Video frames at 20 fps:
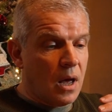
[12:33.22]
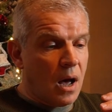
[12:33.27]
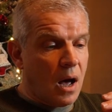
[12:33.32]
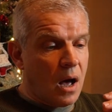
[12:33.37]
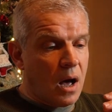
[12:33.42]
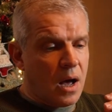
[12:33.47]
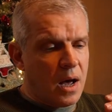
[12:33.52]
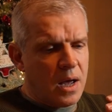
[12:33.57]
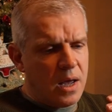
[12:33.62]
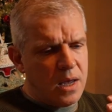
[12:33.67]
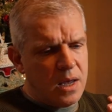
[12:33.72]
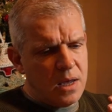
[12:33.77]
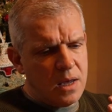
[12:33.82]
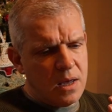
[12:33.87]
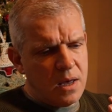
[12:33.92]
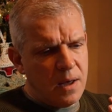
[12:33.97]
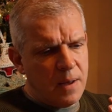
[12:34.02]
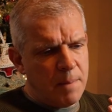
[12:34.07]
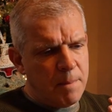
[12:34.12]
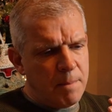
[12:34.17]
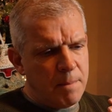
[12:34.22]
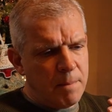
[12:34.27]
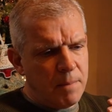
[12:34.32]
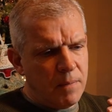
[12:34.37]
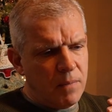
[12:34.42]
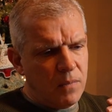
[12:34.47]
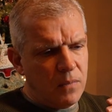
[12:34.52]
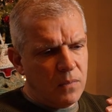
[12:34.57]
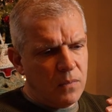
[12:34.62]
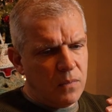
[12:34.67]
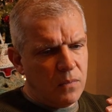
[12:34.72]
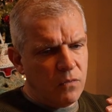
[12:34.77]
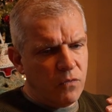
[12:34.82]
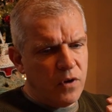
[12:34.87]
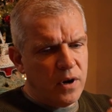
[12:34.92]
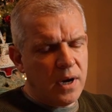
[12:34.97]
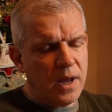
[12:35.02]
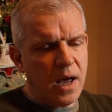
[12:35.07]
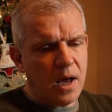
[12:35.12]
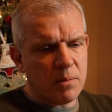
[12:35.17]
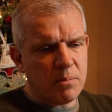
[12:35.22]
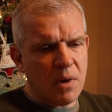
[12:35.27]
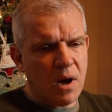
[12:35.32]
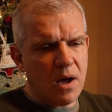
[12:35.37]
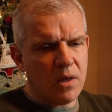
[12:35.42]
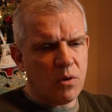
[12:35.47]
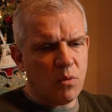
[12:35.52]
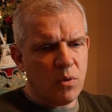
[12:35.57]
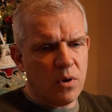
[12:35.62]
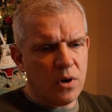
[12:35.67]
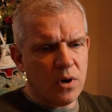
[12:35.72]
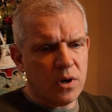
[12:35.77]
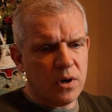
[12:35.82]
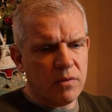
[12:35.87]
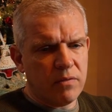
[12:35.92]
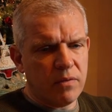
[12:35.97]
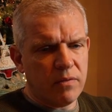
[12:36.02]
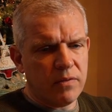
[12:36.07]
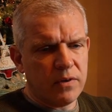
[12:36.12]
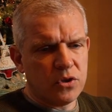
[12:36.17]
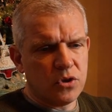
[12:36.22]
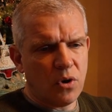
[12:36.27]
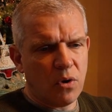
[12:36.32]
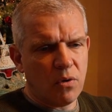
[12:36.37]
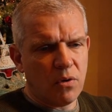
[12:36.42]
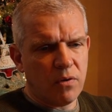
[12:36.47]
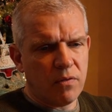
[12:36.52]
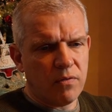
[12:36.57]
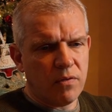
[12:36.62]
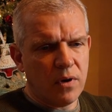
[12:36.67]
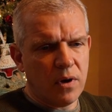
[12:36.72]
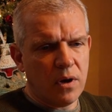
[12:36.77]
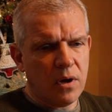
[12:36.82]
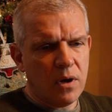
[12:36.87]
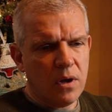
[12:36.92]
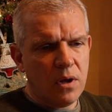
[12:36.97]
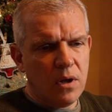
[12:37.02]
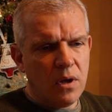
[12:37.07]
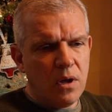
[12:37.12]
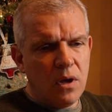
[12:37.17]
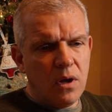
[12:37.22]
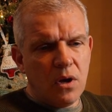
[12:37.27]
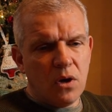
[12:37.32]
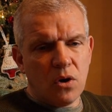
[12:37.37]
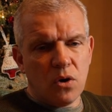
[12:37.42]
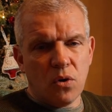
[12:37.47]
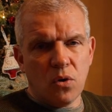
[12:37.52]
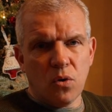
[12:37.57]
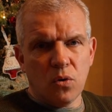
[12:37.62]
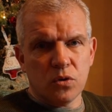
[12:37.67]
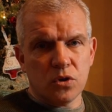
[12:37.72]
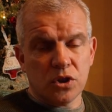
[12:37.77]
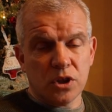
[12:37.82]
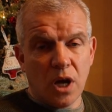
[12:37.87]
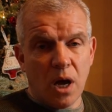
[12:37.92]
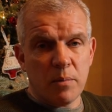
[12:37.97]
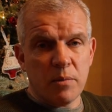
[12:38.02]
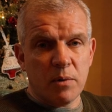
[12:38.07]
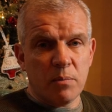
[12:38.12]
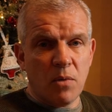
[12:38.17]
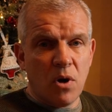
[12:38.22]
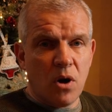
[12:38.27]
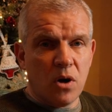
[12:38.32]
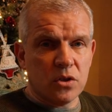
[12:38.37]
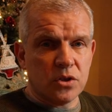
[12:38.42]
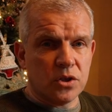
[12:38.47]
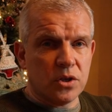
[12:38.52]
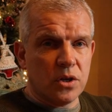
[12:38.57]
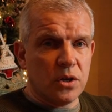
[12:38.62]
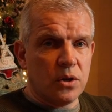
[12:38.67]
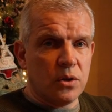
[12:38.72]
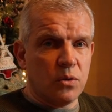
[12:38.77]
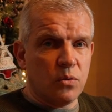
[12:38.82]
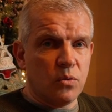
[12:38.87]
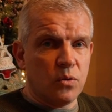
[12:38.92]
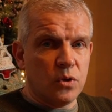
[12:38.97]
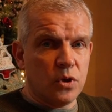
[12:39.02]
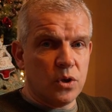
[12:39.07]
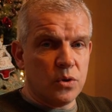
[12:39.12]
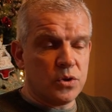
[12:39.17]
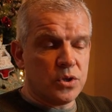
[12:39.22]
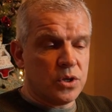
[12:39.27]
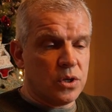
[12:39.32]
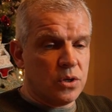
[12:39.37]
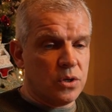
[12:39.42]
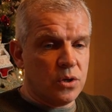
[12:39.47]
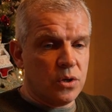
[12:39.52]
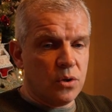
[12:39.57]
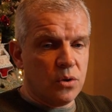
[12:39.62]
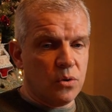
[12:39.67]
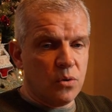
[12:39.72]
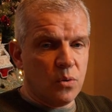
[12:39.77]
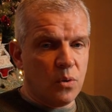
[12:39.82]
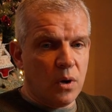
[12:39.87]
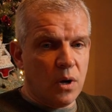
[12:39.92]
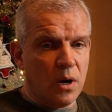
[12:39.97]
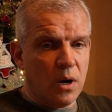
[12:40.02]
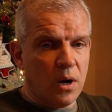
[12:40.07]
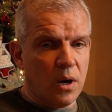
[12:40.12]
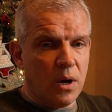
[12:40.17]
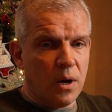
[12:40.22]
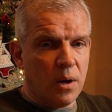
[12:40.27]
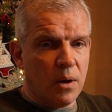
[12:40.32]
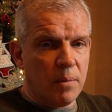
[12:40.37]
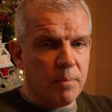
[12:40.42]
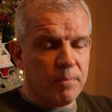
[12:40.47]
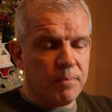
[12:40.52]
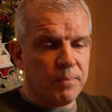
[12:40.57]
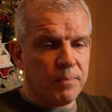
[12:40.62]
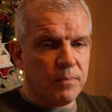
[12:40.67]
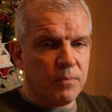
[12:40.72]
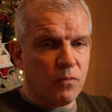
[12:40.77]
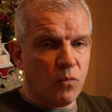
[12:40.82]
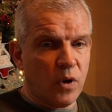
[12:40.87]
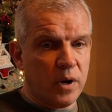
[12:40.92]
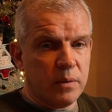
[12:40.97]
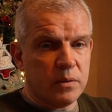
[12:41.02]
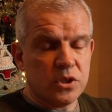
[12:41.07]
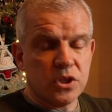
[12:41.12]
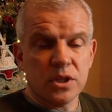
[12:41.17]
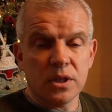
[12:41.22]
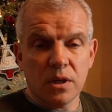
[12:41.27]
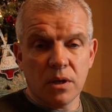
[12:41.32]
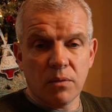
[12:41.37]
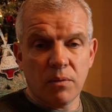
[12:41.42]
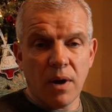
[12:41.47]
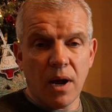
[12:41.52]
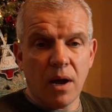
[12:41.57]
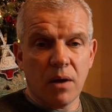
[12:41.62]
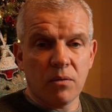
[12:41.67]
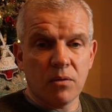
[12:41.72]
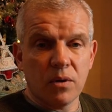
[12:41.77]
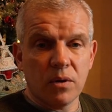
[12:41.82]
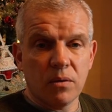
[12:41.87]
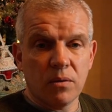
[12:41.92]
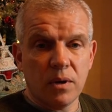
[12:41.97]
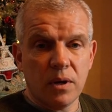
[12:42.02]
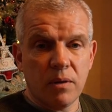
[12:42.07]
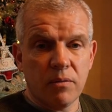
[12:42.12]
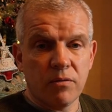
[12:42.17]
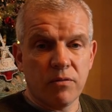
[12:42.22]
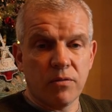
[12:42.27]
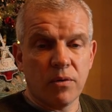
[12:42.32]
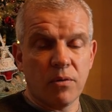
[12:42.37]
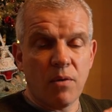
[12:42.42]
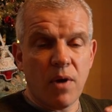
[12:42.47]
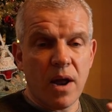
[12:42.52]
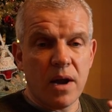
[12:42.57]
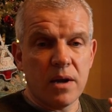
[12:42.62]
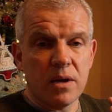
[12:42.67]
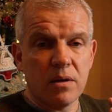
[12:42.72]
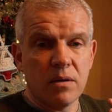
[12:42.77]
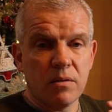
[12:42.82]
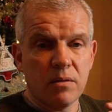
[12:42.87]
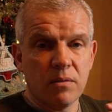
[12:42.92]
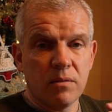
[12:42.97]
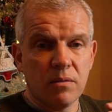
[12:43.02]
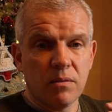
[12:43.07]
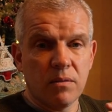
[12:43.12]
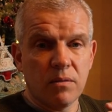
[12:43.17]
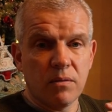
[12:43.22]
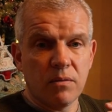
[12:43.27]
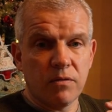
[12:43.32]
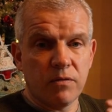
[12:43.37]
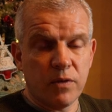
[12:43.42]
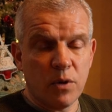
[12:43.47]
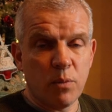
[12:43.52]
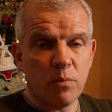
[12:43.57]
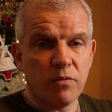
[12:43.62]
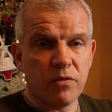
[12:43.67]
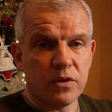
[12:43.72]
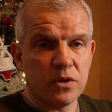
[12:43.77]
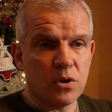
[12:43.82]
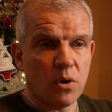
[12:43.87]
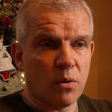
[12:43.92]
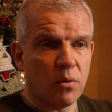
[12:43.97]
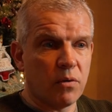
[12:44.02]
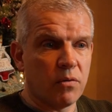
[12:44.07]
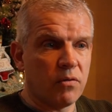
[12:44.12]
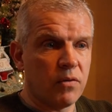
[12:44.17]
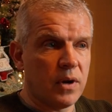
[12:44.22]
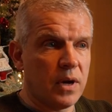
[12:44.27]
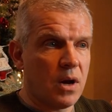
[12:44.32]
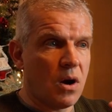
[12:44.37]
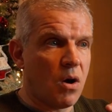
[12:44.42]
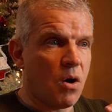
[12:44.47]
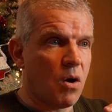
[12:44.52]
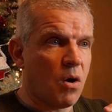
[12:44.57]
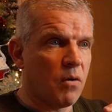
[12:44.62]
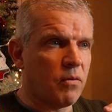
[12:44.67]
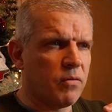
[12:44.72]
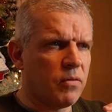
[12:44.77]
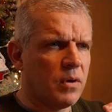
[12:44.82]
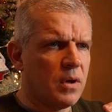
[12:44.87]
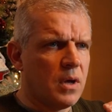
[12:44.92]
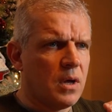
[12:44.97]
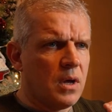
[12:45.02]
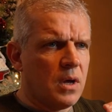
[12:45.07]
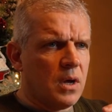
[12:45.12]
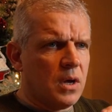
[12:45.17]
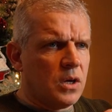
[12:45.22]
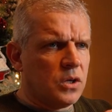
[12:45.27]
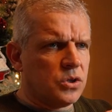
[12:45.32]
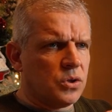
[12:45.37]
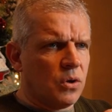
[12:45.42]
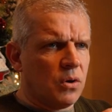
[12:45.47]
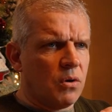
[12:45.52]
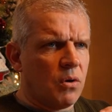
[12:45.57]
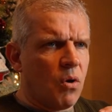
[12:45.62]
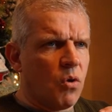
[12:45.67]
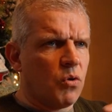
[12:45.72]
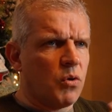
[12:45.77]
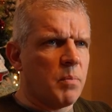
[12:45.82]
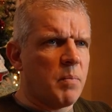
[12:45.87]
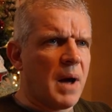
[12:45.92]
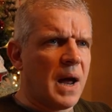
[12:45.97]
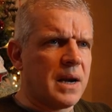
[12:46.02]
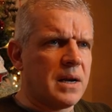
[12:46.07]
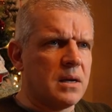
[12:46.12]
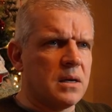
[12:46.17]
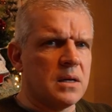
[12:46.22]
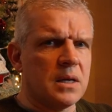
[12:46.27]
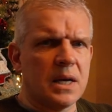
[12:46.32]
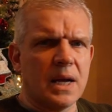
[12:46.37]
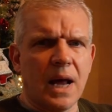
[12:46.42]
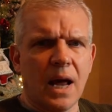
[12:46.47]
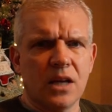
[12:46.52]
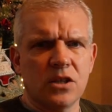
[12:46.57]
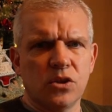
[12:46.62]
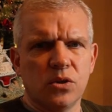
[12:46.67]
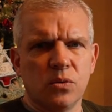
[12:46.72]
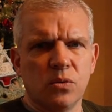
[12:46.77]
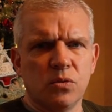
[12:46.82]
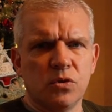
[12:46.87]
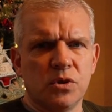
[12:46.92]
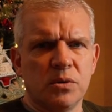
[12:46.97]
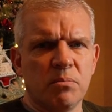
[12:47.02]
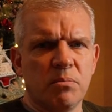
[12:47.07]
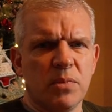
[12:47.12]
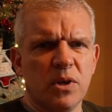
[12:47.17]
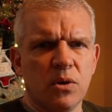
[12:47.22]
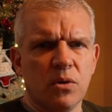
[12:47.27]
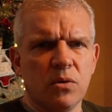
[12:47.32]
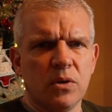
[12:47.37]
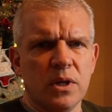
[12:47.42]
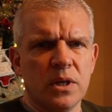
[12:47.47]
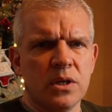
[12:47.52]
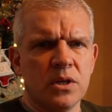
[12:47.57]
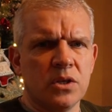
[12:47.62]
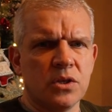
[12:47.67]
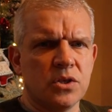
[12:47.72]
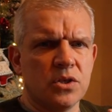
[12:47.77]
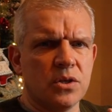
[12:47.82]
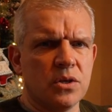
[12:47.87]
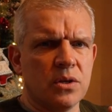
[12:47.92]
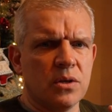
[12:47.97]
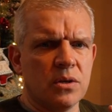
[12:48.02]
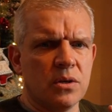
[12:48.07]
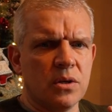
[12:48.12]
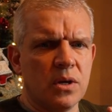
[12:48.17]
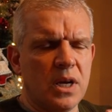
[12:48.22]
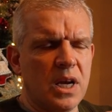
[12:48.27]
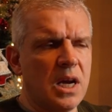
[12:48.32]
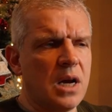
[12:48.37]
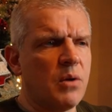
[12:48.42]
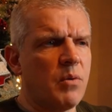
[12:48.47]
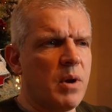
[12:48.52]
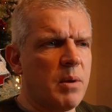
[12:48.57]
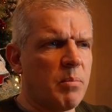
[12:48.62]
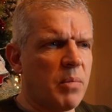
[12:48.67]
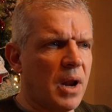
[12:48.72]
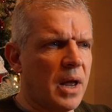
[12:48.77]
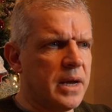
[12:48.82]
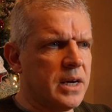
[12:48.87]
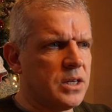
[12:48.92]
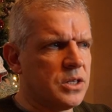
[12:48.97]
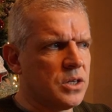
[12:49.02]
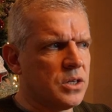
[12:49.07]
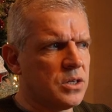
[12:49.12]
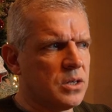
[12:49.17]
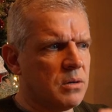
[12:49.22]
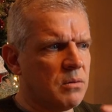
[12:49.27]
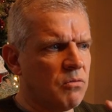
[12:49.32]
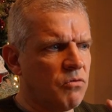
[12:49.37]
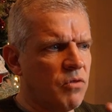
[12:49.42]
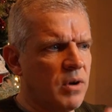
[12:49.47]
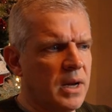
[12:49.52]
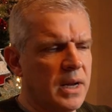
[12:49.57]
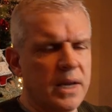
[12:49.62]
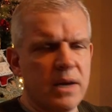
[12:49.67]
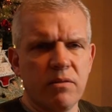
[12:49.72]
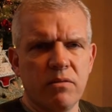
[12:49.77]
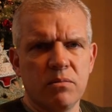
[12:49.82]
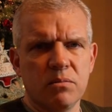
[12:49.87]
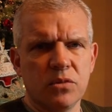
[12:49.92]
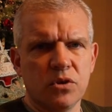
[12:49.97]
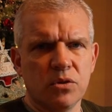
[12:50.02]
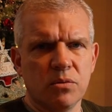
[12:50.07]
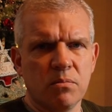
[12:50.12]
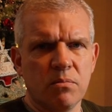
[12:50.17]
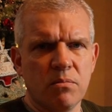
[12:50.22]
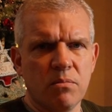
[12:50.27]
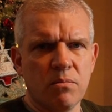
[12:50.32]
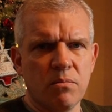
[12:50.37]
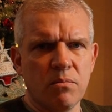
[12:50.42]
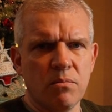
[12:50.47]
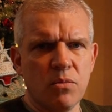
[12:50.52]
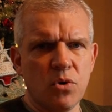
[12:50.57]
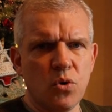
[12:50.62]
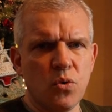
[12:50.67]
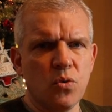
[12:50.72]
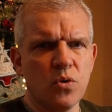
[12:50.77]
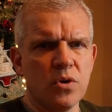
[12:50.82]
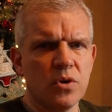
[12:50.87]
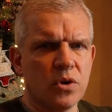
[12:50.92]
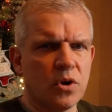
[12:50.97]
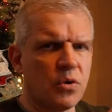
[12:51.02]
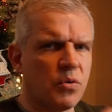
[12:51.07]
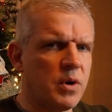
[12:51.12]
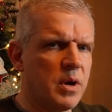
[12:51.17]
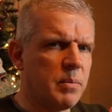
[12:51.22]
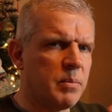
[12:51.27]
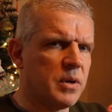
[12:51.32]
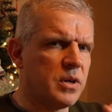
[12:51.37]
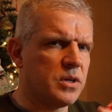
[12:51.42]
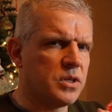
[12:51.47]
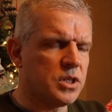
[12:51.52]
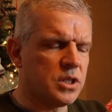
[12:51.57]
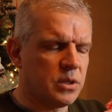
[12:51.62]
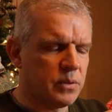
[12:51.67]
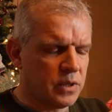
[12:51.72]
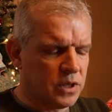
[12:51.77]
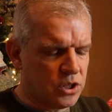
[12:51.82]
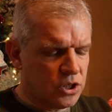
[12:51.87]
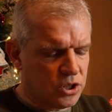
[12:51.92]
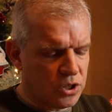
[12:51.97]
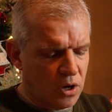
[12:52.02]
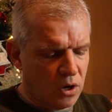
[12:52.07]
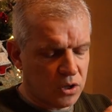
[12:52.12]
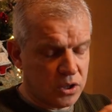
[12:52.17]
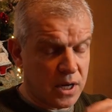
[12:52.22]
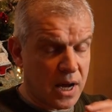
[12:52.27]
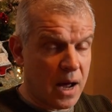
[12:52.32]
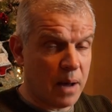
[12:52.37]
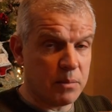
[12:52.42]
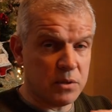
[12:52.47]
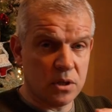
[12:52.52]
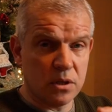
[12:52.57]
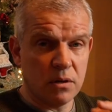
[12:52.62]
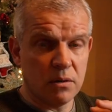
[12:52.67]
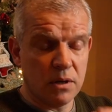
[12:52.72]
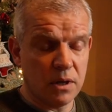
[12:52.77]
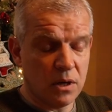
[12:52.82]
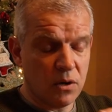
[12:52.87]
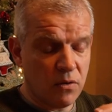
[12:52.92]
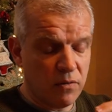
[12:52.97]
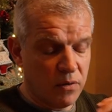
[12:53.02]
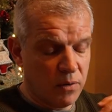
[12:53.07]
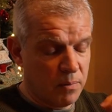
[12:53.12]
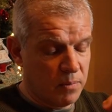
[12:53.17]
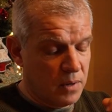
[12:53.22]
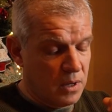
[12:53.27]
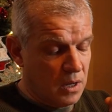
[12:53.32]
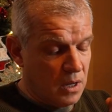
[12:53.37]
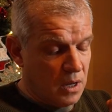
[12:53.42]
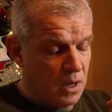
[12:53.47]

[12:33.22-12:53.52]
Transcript: I really admire the work of a photographer called Simon Marsden, who used to do, when he was still around, infrared film photography of sort of old abandoned castles and buildings and eerie places, and really give them some mood and creepiness to his shots. I absolutely love them.